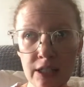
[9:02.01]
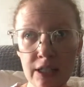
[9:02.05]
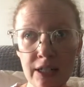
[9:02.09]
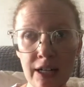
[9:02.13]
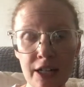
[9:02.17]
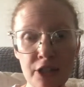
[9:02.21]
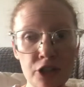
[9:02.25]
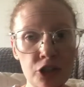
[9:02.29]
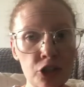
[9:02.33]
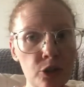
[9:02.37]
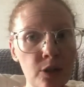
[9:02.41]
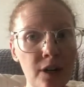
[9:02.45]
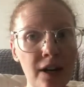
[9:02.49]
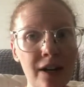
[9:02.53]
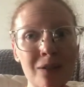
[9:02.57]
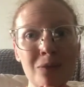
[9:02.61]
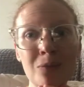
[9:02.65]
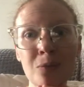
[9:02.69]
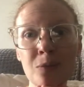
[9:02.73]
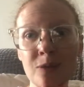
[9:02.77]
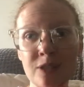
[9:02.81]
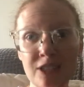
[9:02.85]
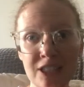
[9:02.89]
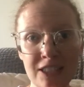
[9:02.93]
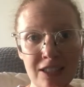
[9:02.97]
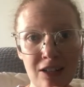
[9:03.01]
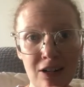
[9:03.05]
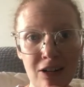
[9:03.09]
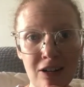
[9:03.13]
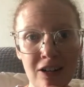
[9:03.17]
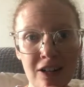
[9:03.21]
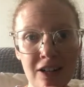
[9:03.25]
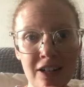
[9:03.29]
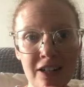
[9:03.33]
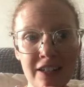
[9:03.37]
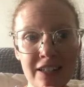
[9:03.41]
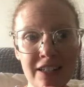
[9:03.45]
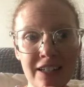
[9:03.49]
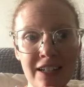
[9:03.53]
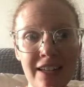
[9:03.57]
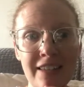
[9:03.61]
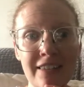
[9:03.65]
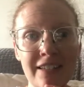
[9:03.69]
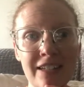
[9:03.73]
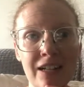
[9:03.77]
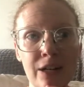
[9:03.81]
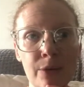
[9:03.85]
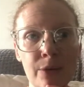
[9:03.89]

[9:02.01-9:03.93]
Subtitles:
I tried really hard, and then I